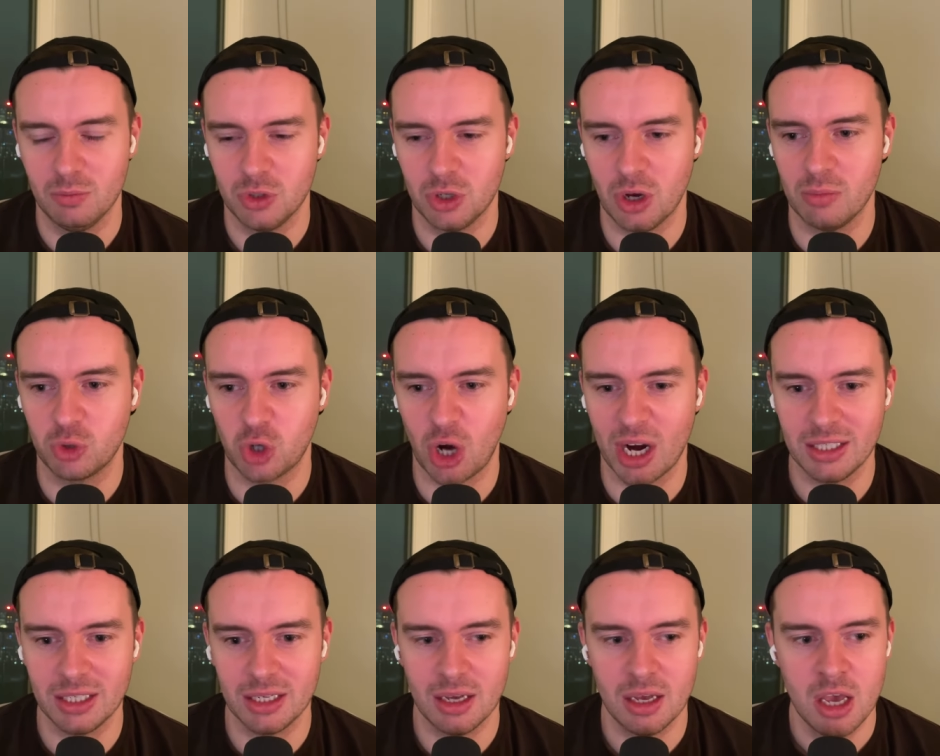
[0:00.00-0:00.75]
So I'm
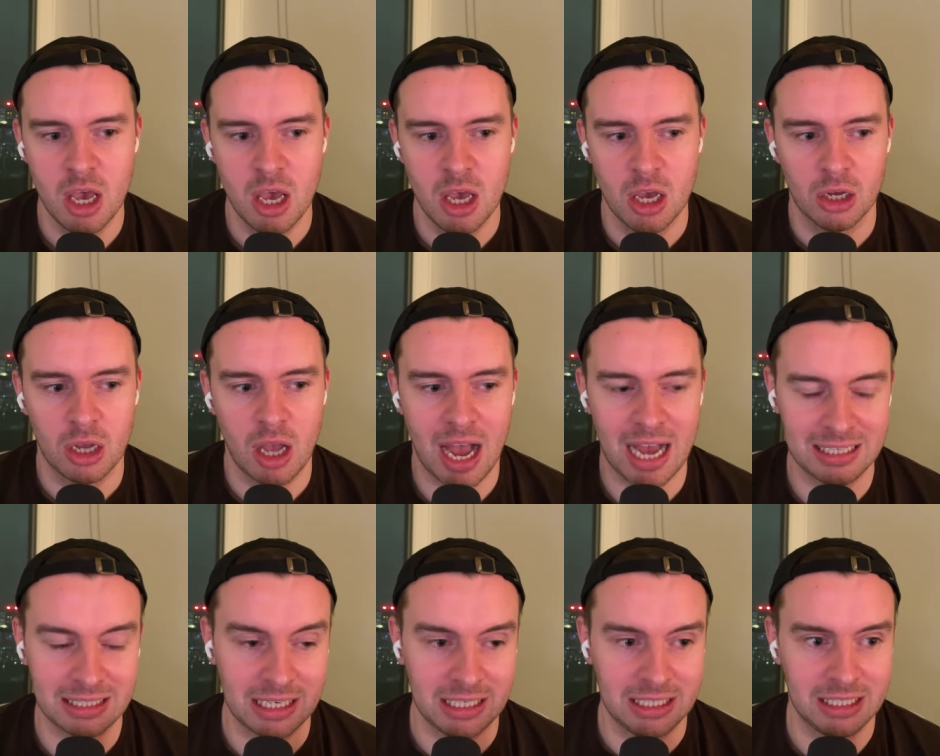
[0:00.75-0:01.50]
trying to
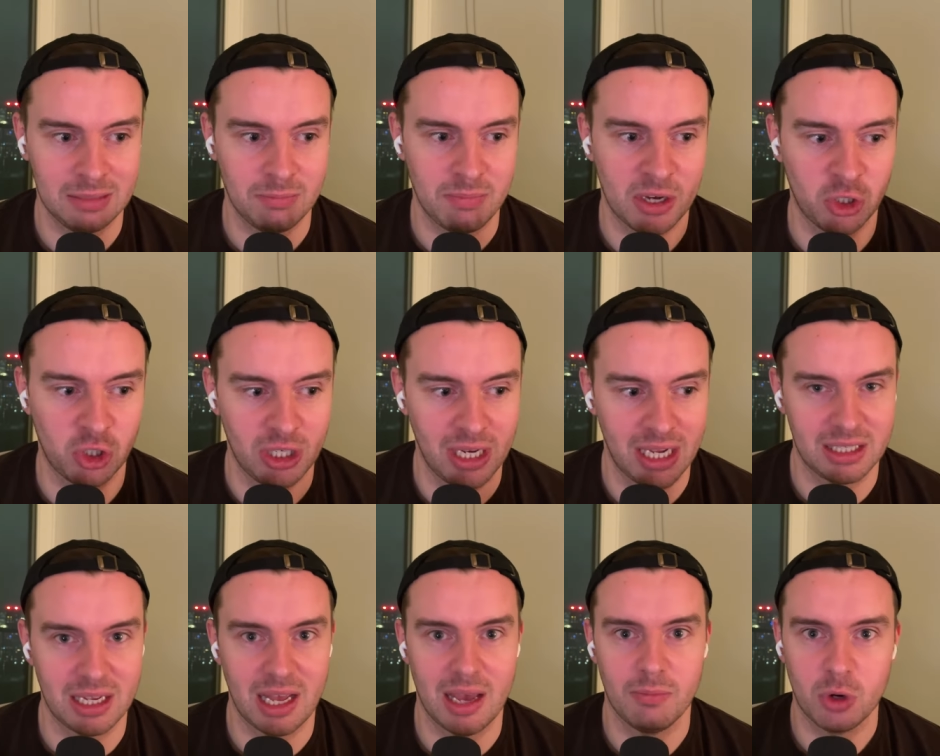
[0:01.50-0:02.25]
as I mentioned
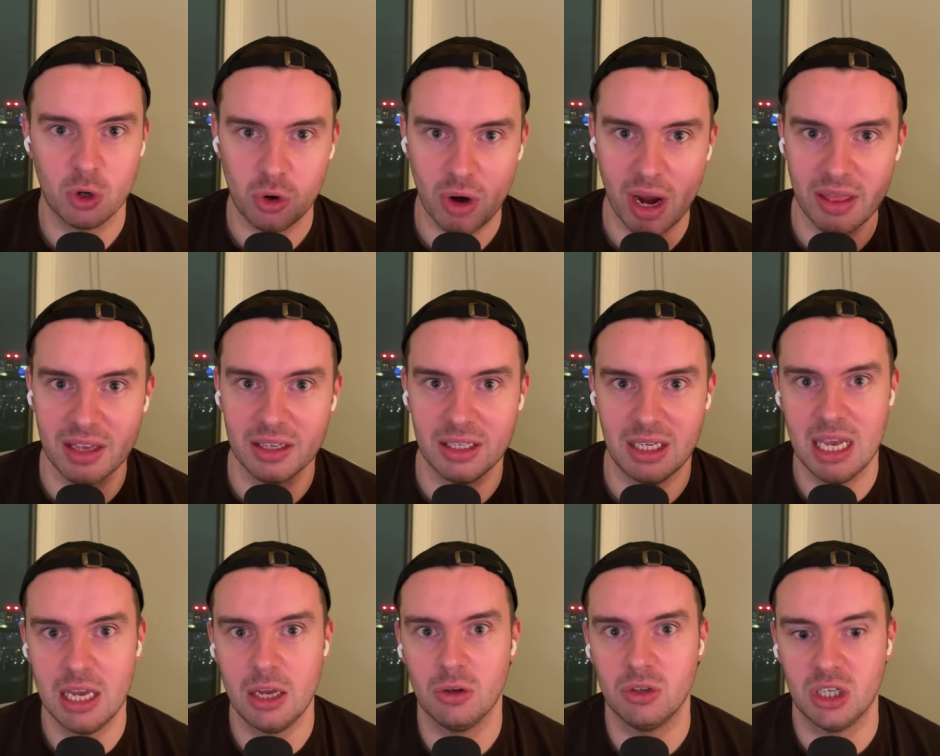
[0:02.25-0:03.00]
last time, create this
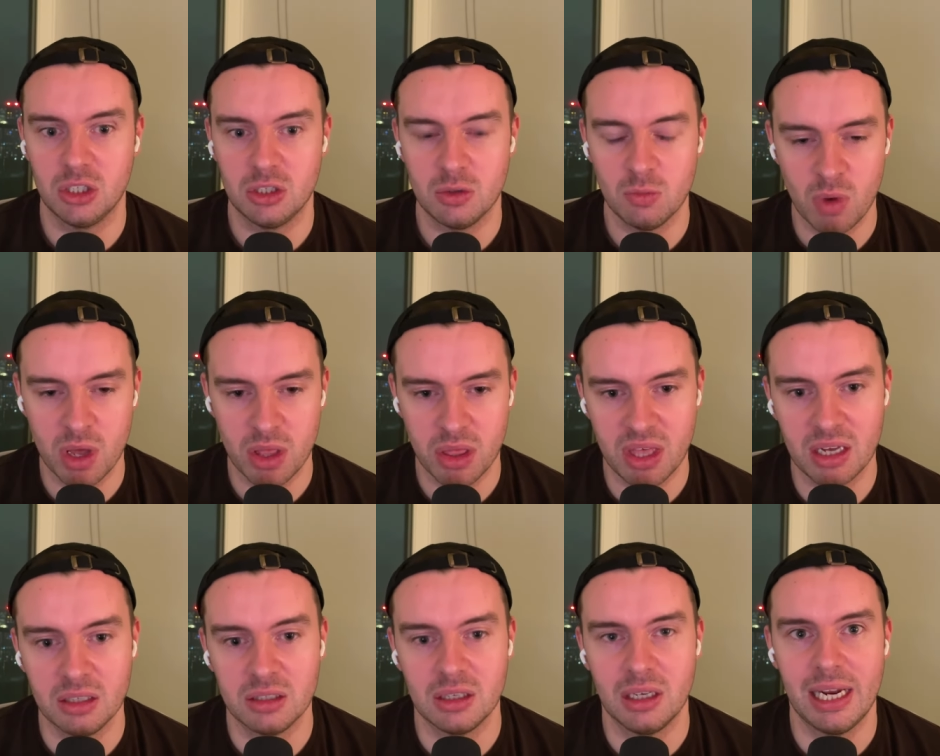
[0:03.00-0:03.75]
ecosystem where
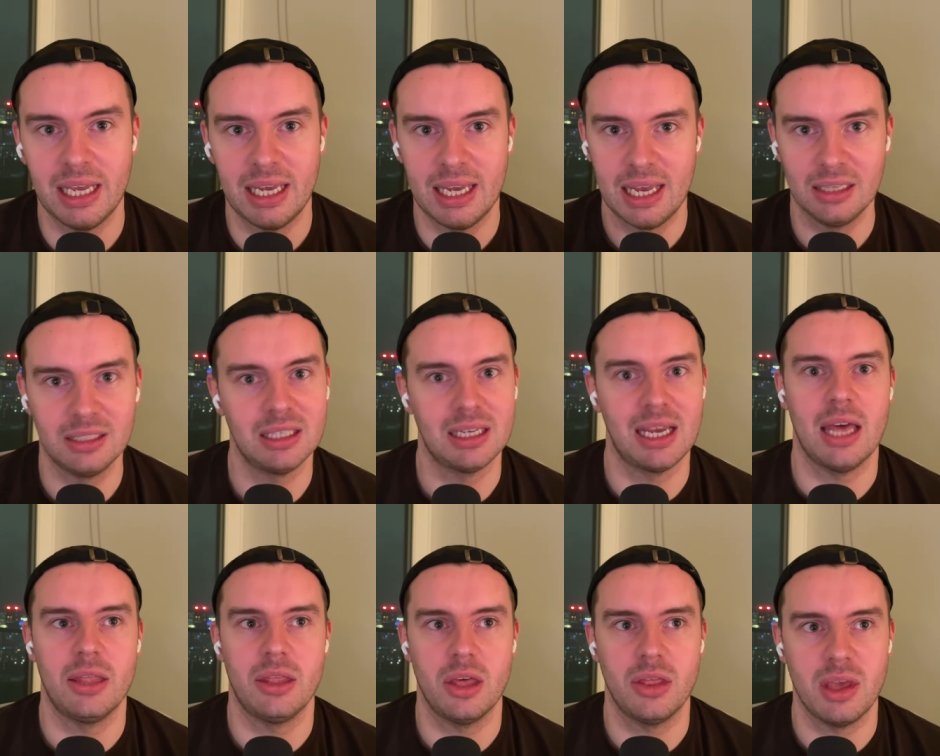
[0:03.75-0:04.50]
things are linking
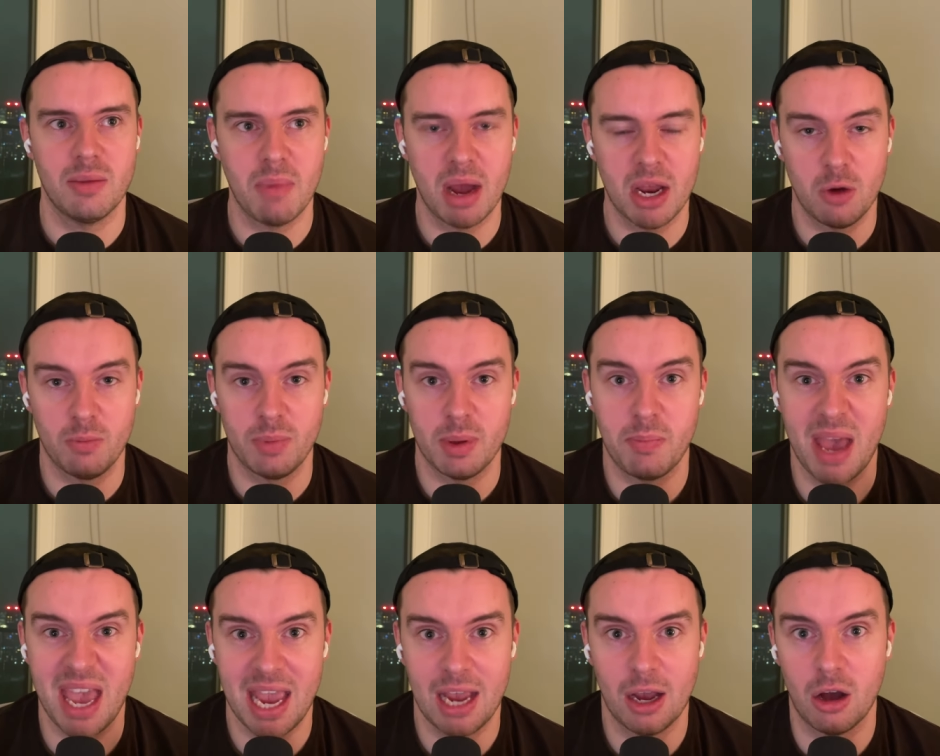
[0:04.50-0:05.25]
together. They might not be
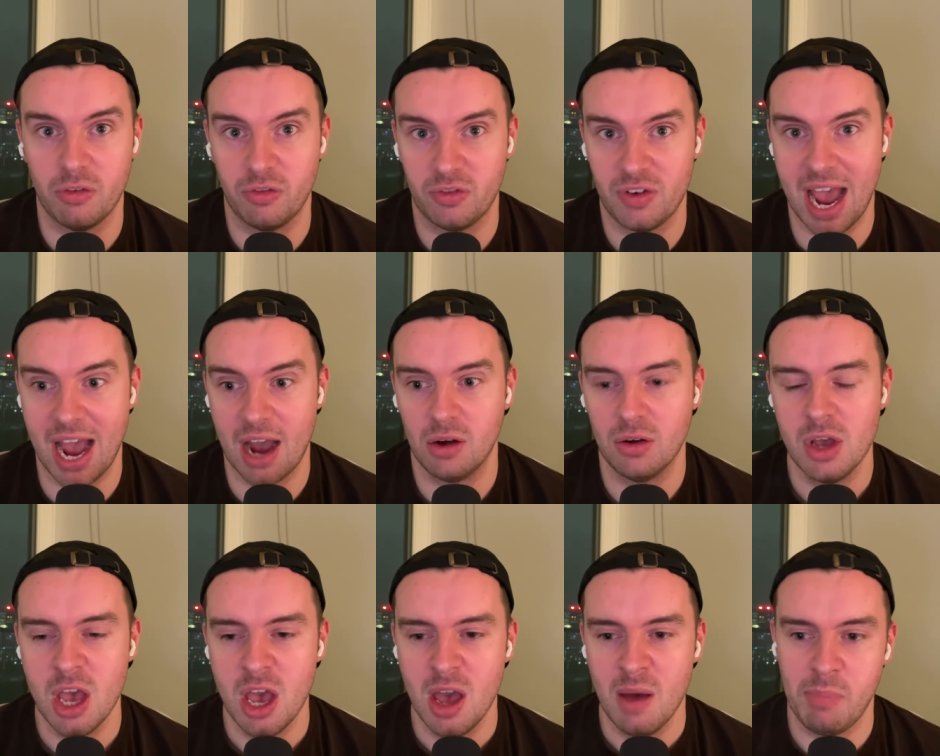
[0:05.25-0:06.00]
paying off now,
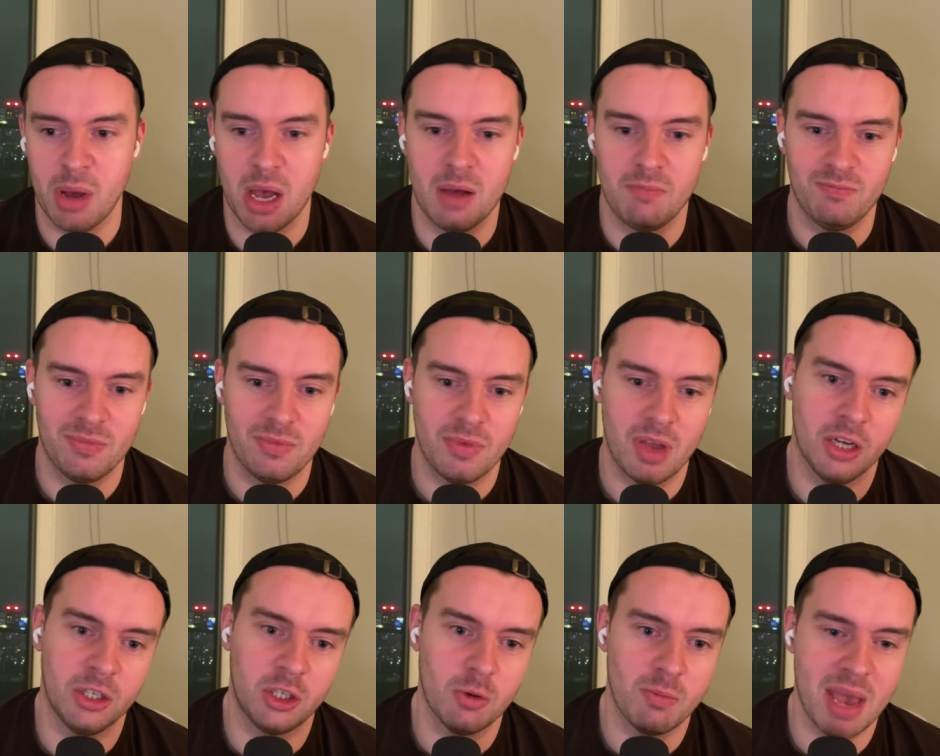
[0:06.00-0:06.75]
but
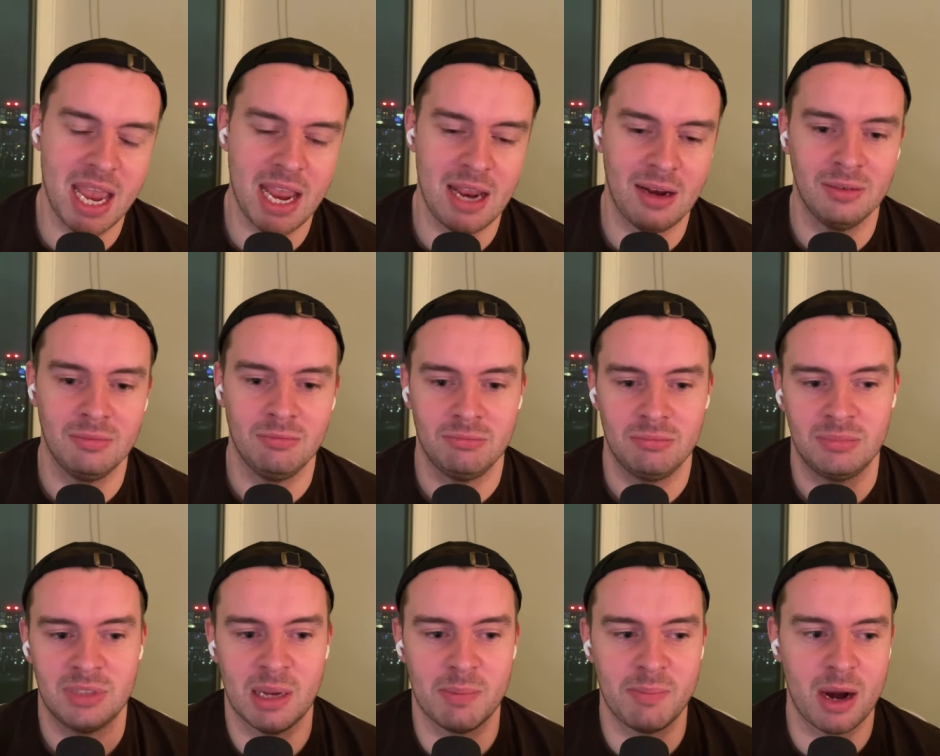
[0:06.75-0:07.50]
a domain,
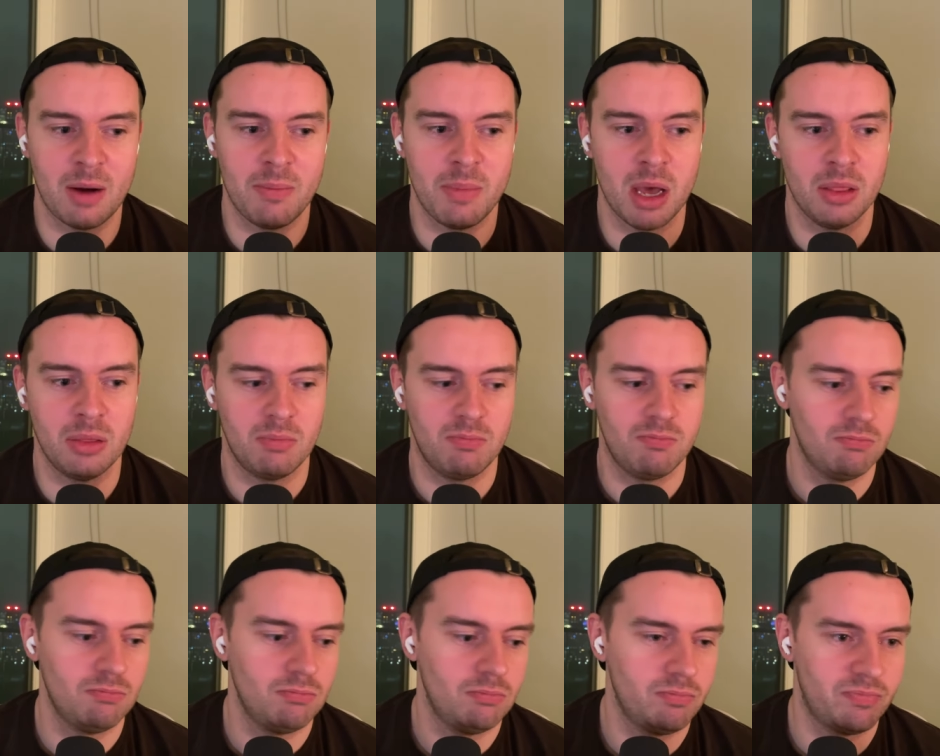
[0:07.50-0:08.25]
£10 a month,
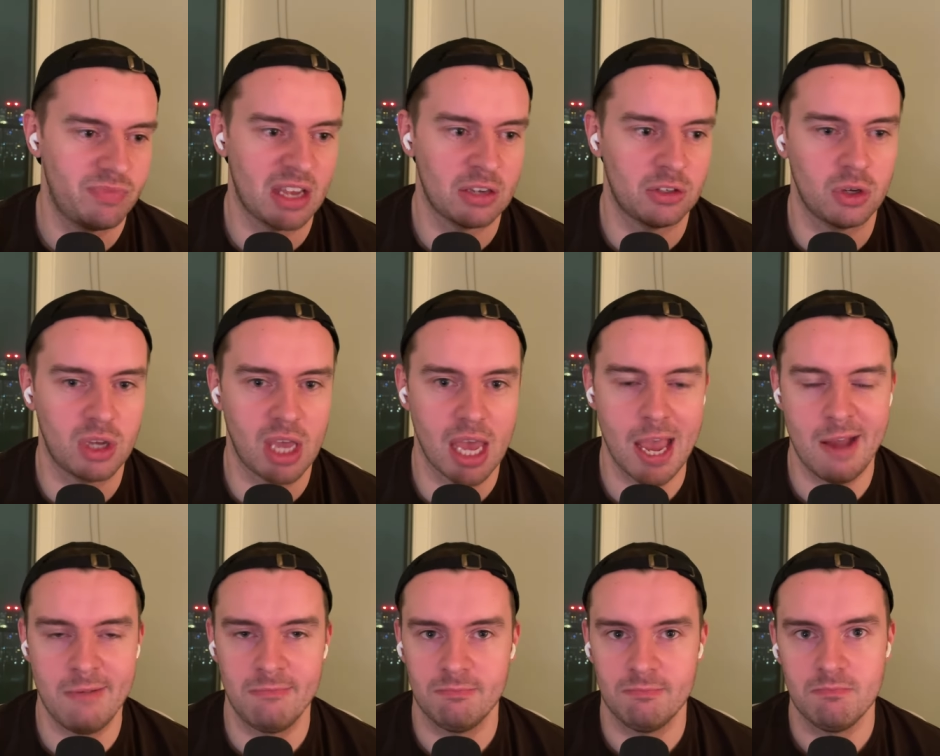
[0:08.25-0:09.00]
that's
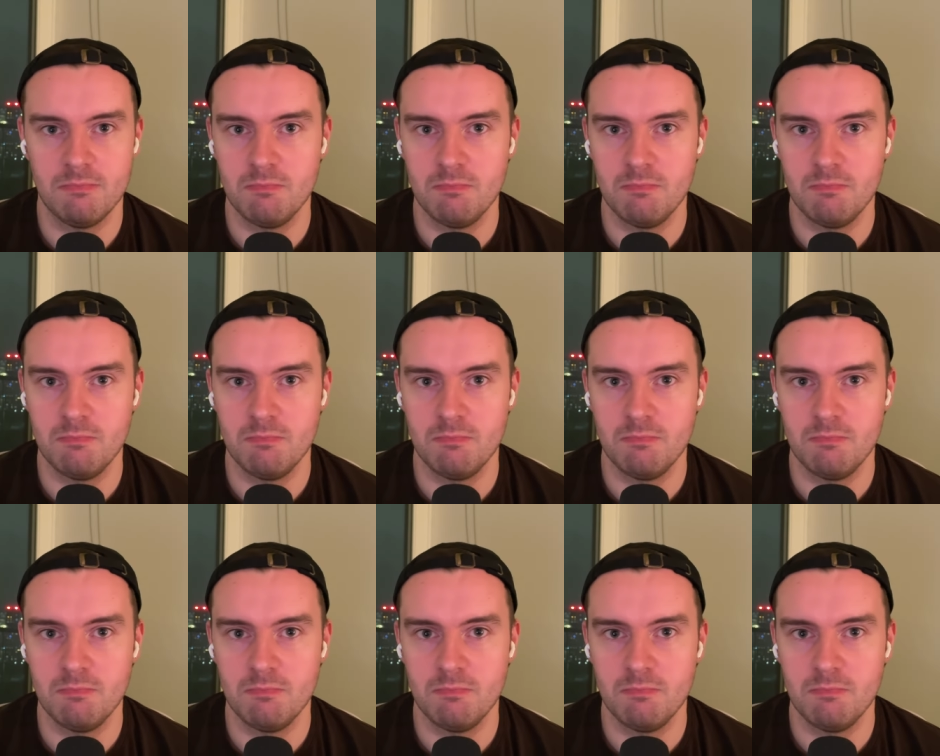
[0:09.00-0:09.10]
okay.